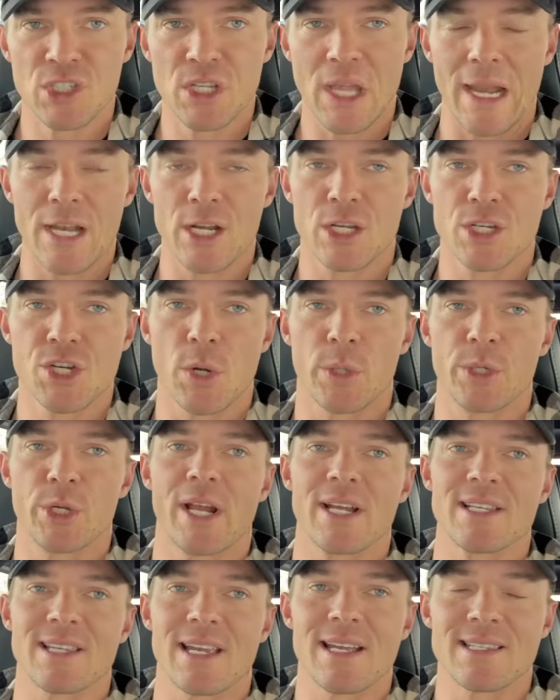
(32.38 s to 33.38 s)
kind of showing you
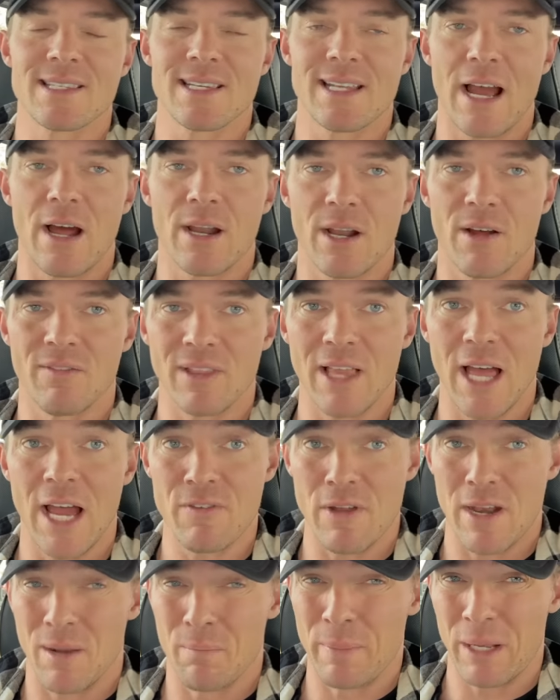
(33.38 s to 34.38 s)
guys the ins and out of life.
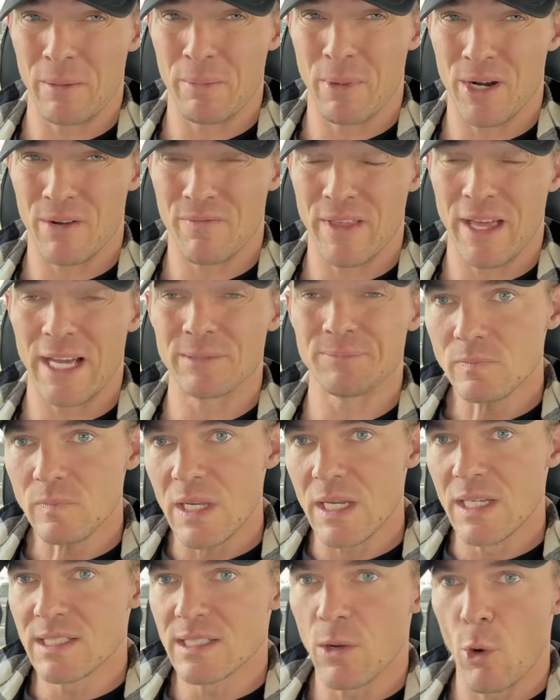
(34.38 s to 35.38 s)
And a big part of that
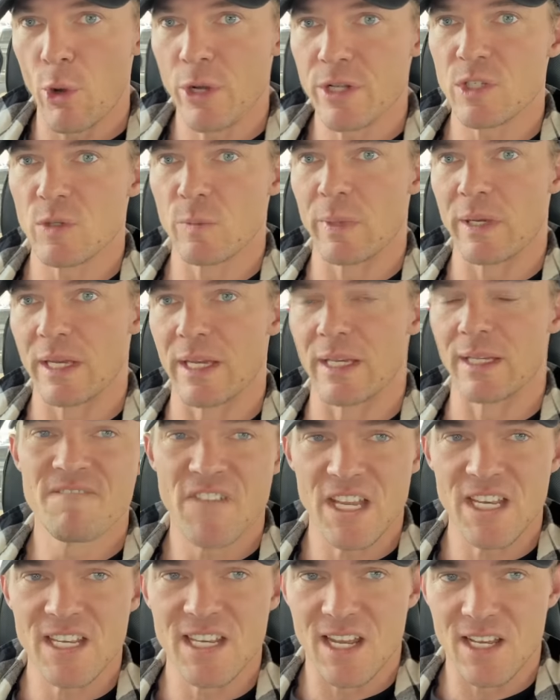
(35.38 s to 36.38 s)
is going to be
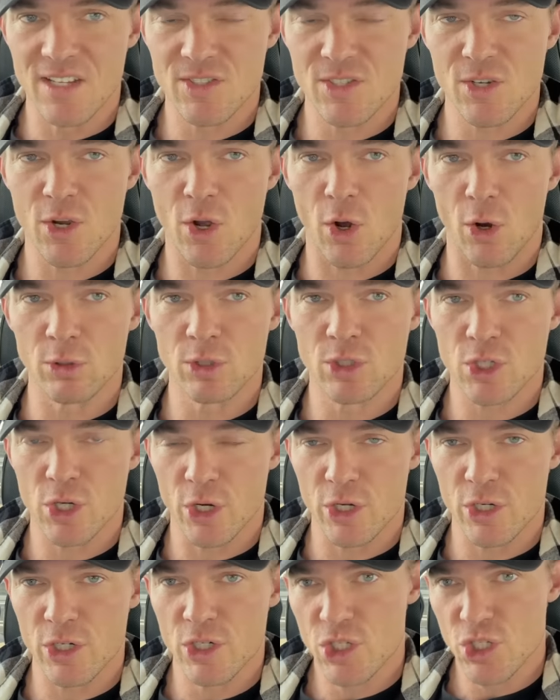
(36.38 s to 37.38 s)
fitness
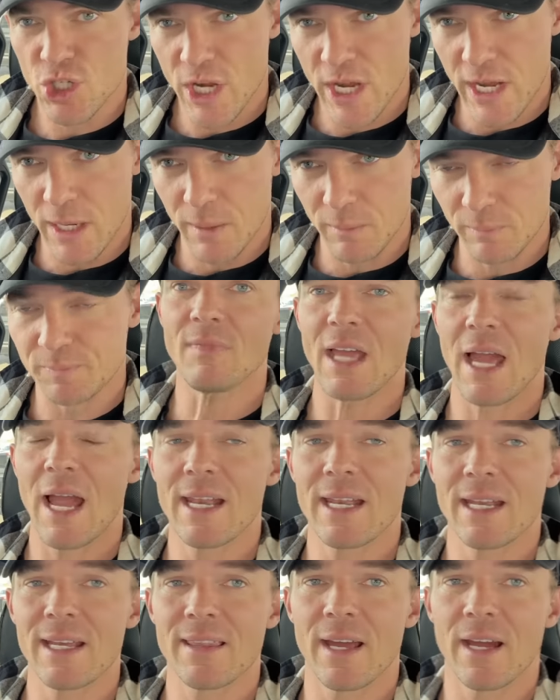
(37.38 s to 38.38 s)
culture gym.
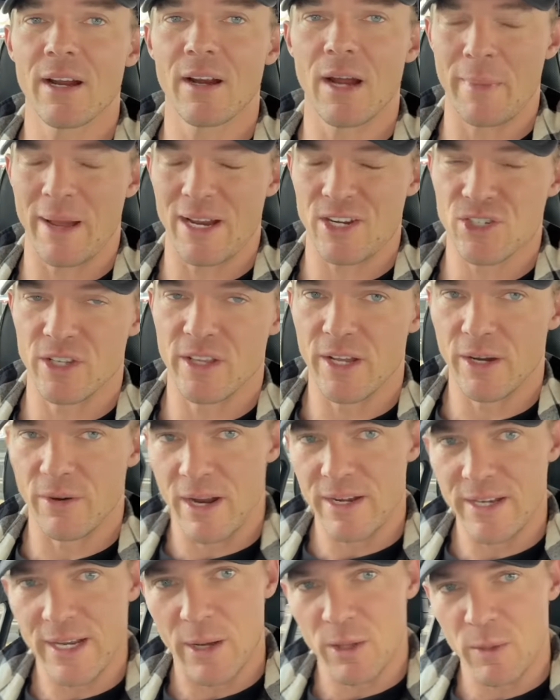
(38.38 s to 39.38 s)
Heading there, I'm actually there
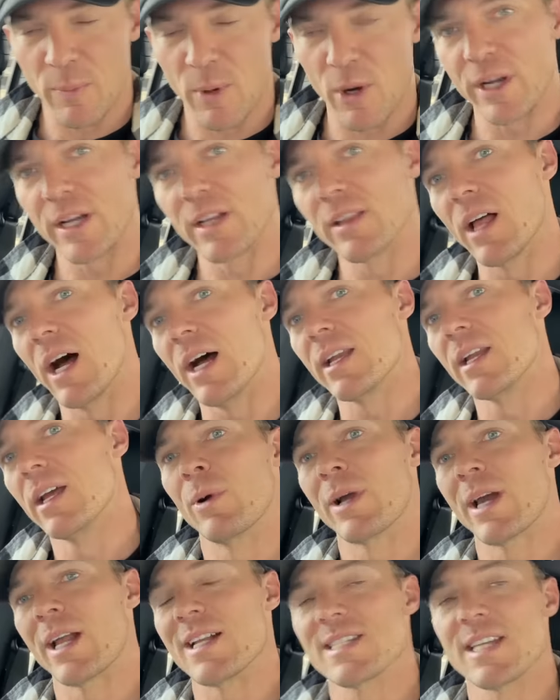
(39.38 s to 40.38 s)
right now in the parking lot.
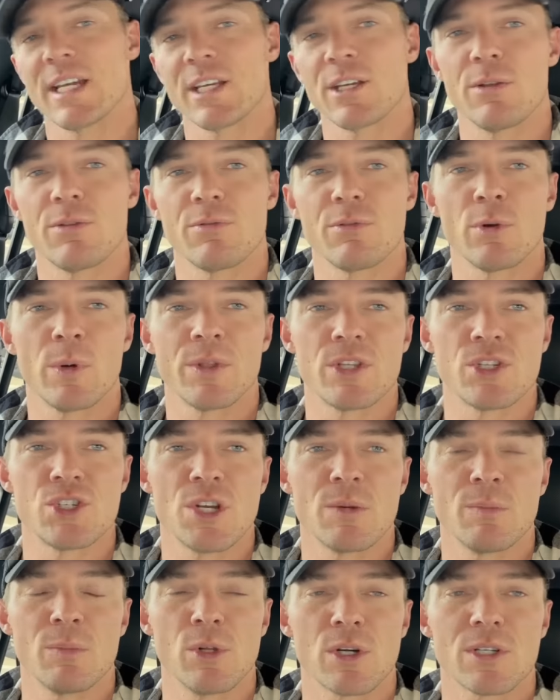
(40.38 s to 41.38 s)
Kind of take you through what the
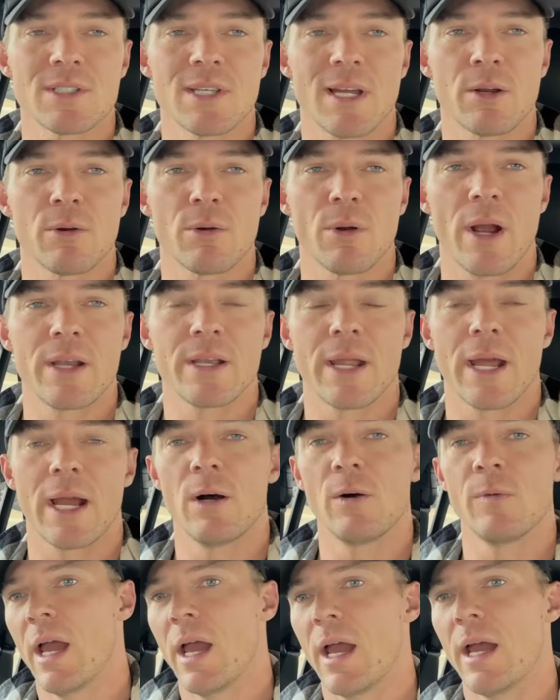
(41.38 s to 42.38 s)
gym looks like right
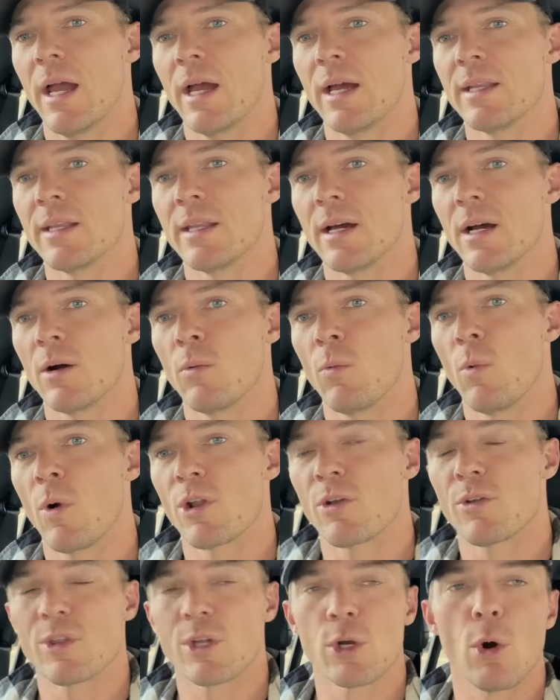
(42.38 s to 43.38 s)
now and uh, what
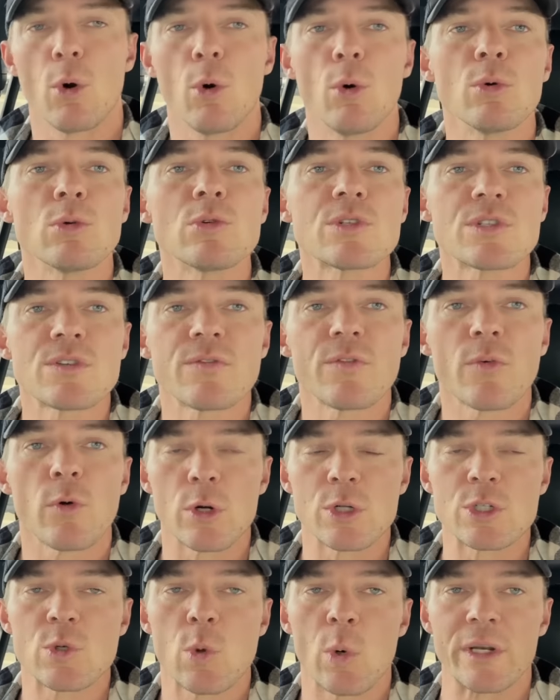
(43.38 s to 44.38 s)
are the goals
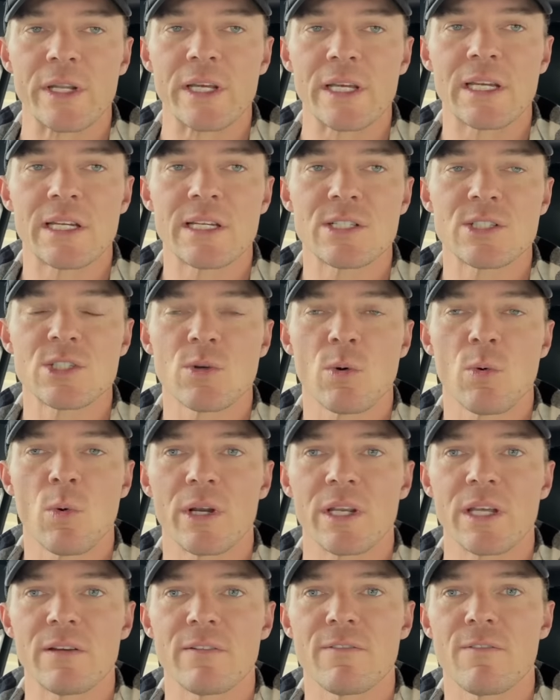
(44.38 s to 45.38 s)
for
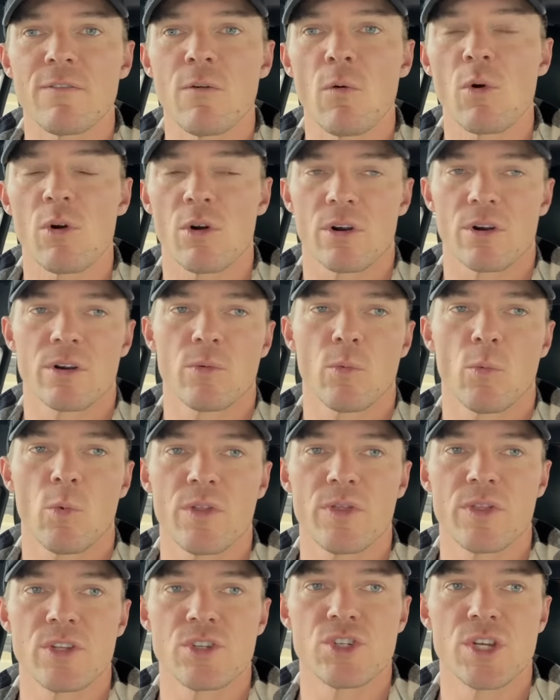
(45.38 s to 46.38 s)
2024
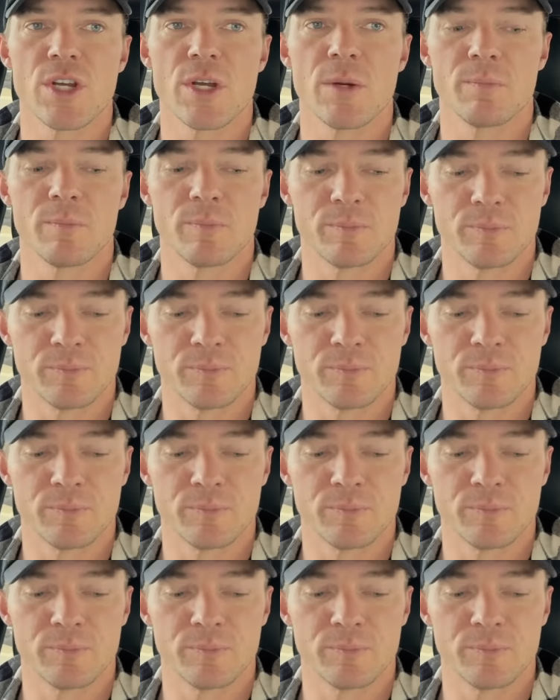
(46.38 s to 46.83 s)
with the gym.